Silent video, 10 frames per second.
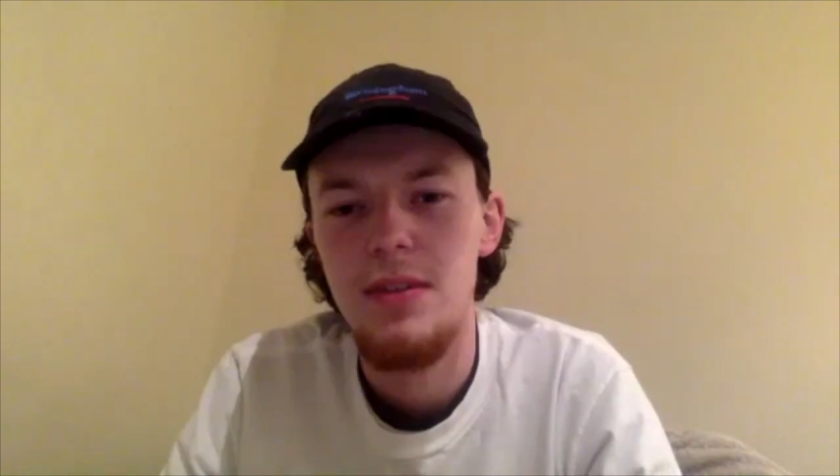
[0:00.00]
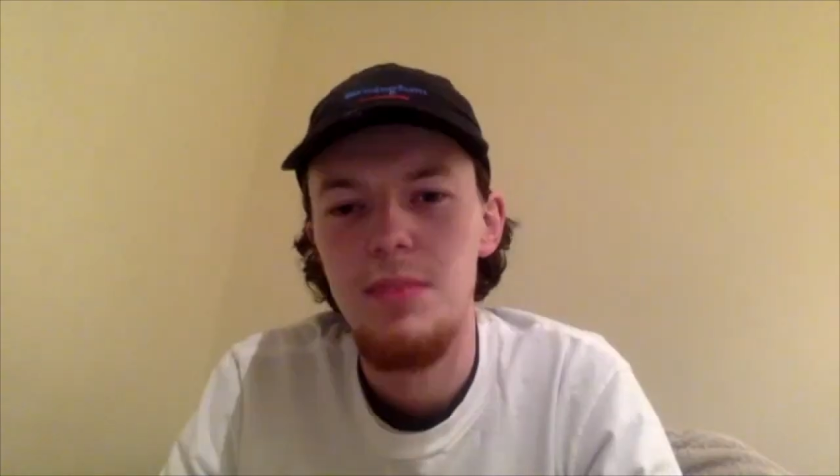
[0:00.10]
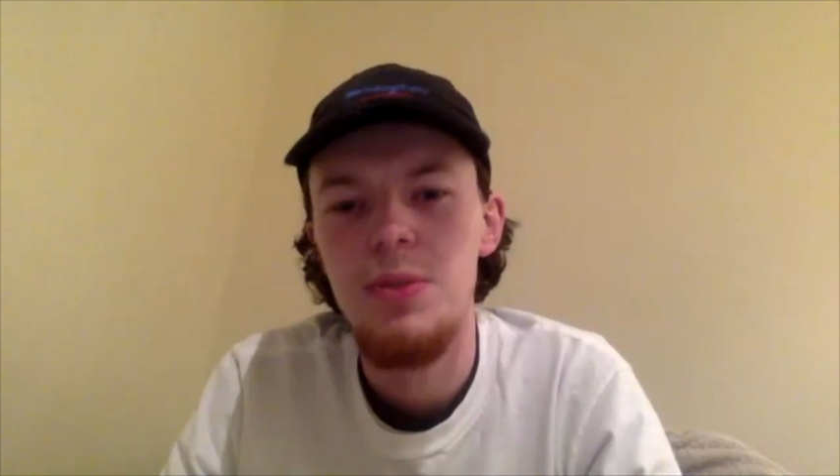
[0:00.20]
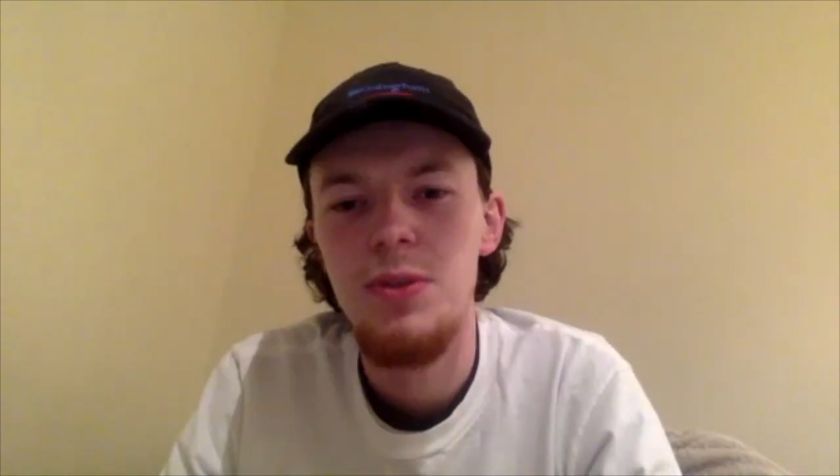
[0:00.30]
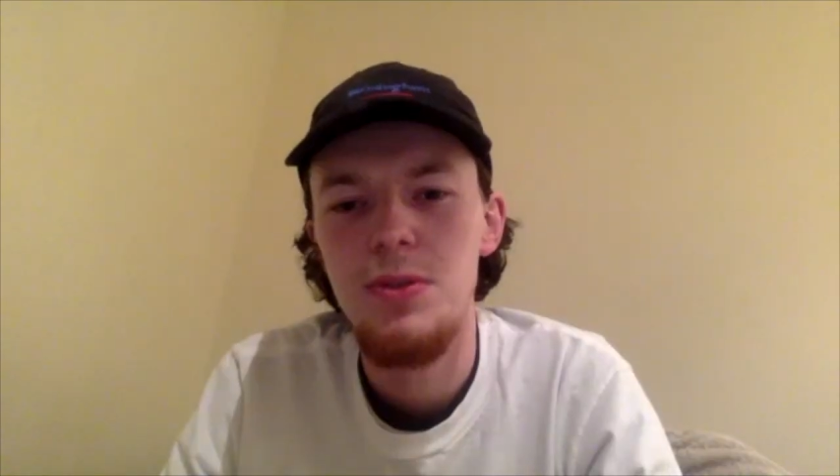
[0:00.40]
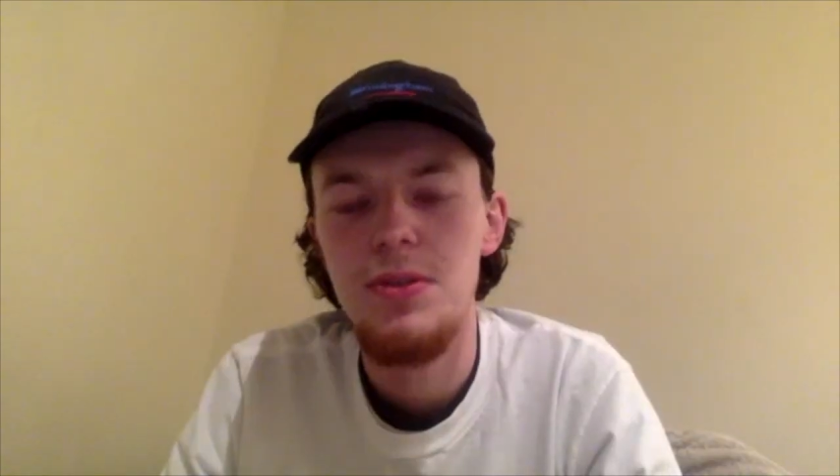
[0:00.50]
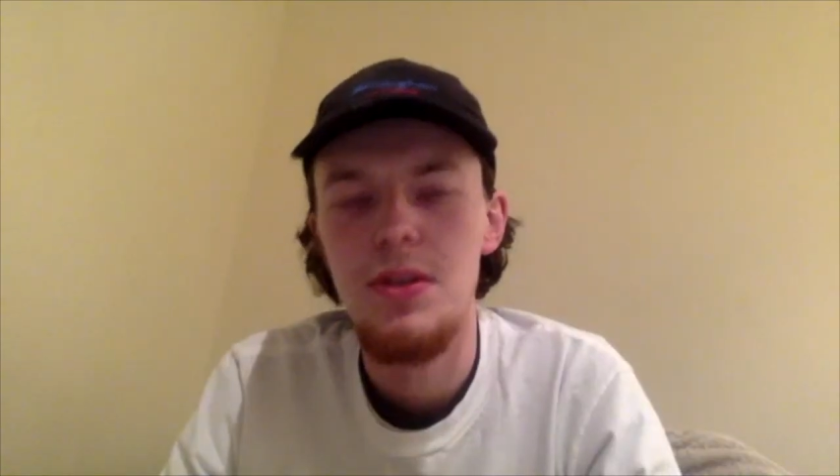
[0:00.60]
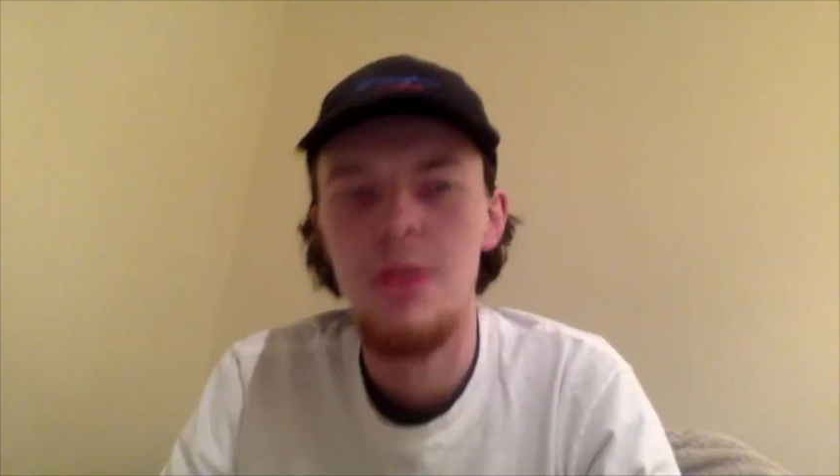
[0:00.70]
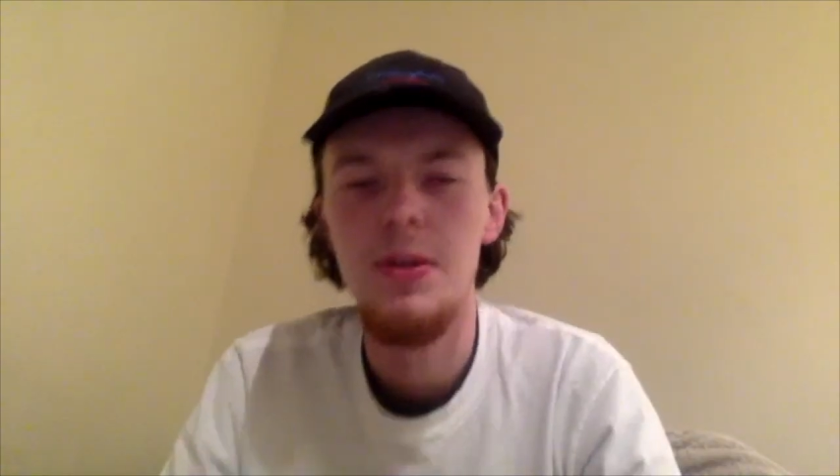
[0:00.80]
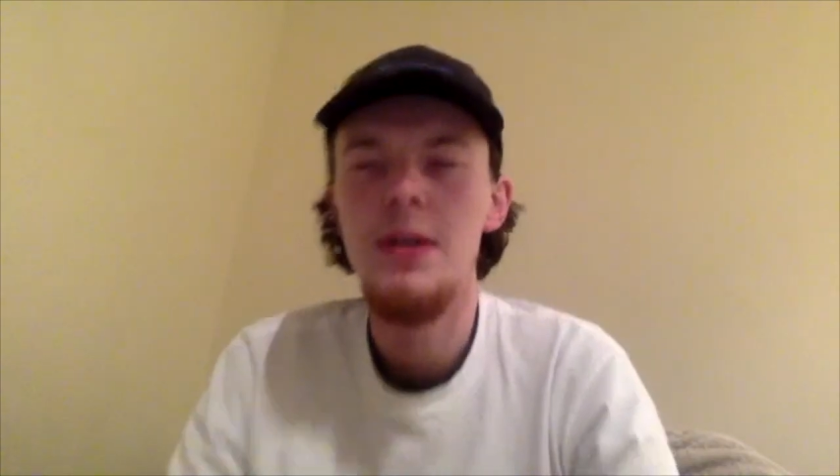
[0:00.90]
blue
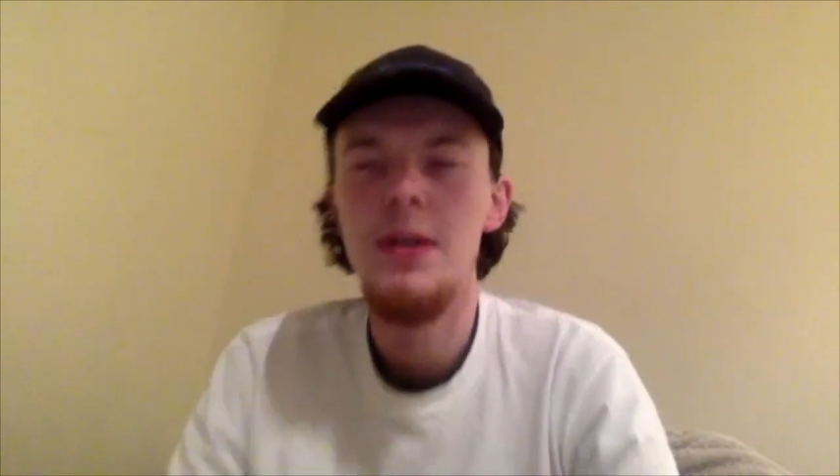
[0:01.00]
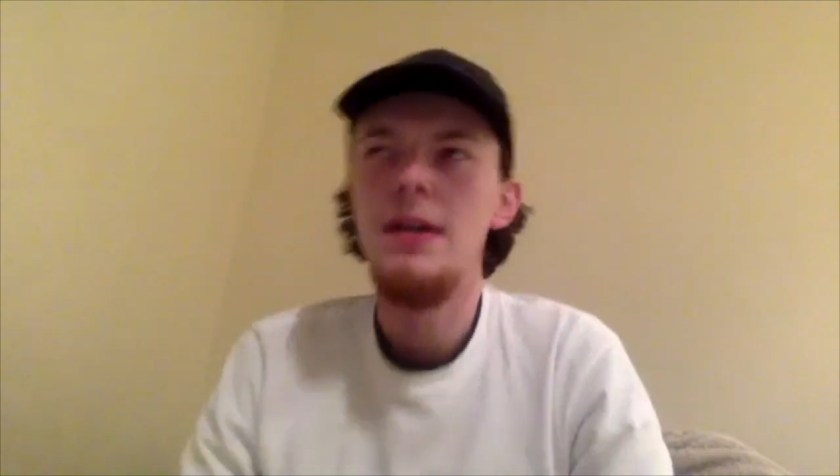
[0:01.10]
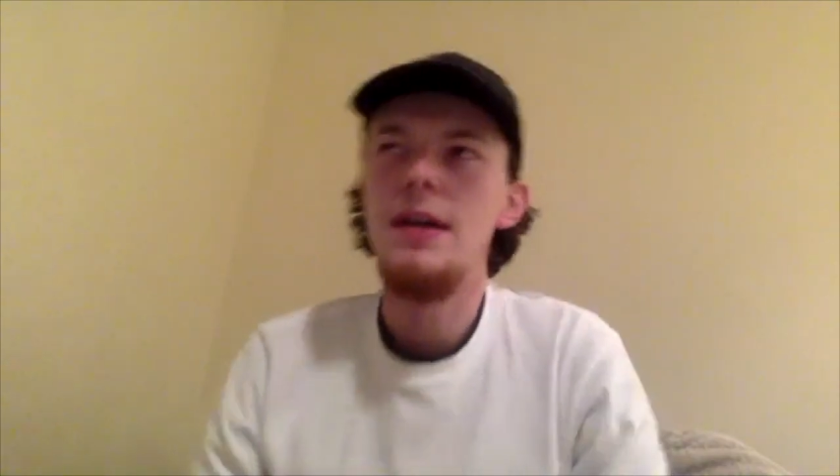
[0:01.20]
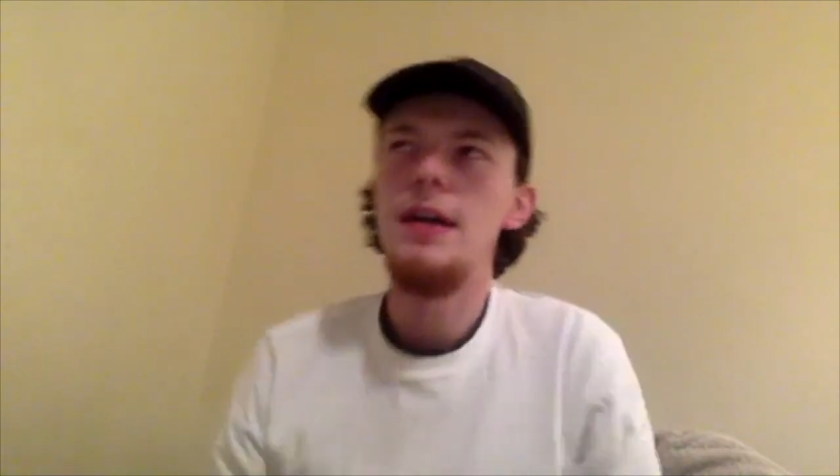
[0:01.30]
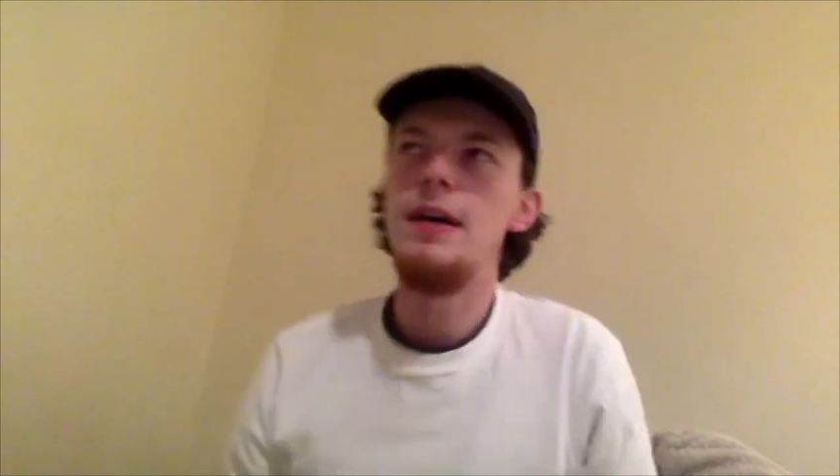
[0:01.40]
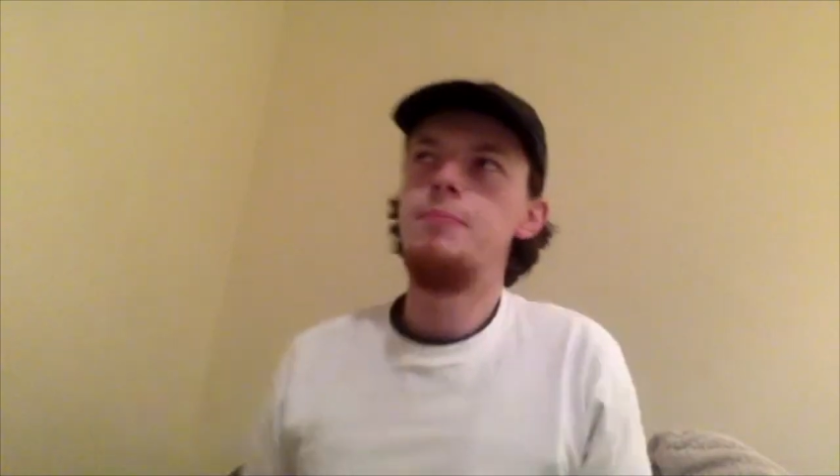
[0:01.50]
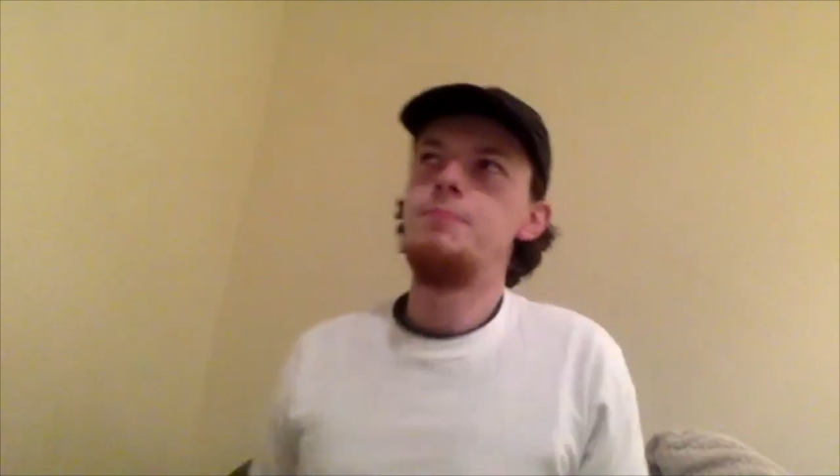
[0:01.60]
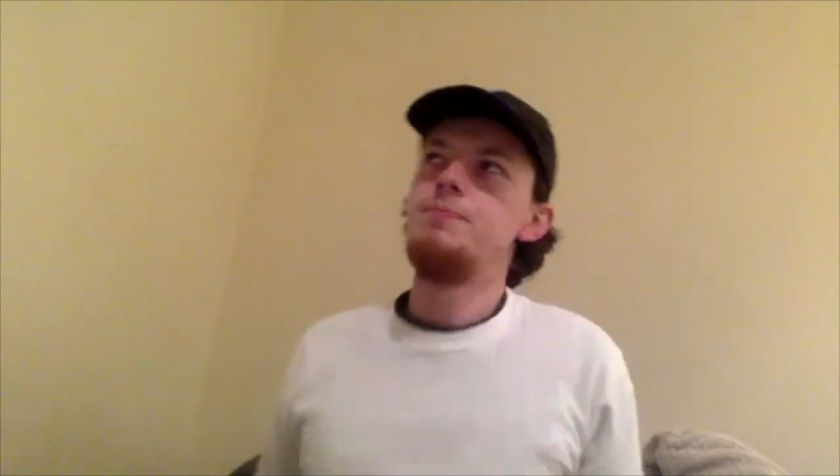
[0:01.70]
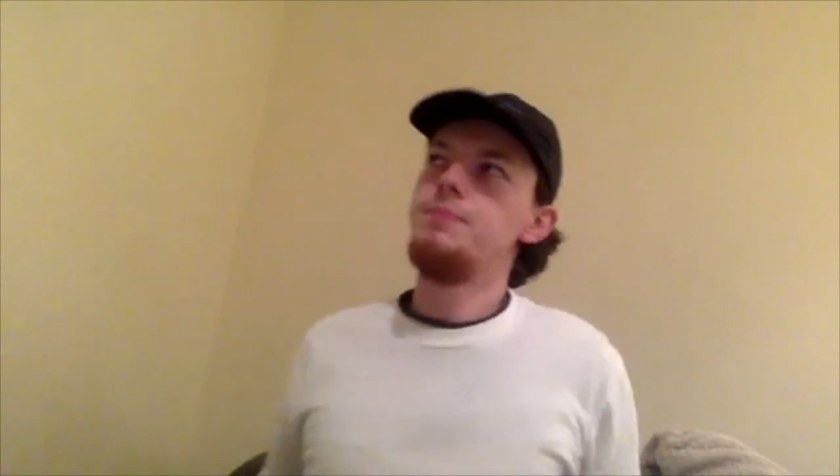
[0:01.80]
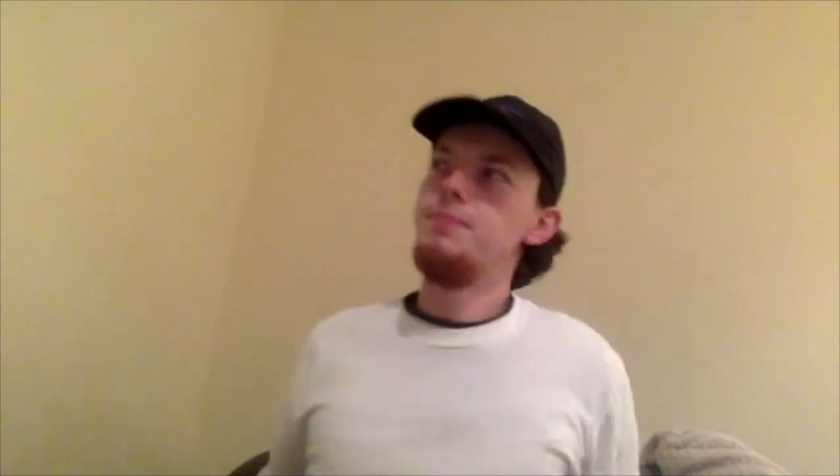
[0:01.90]
so
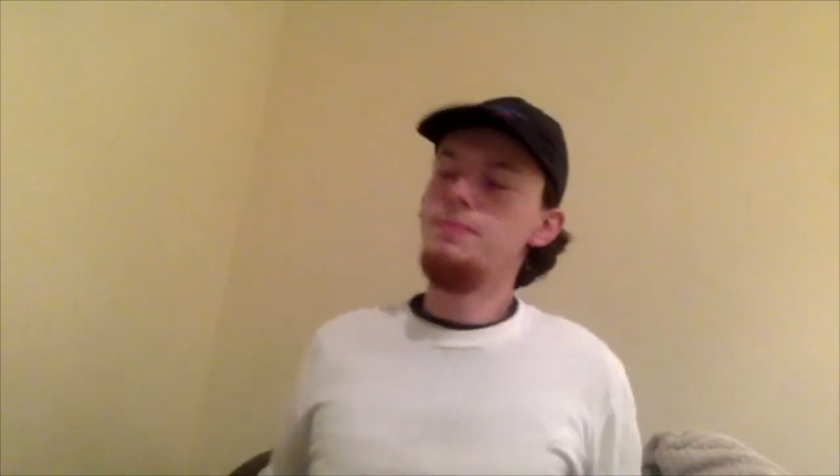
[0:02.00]
um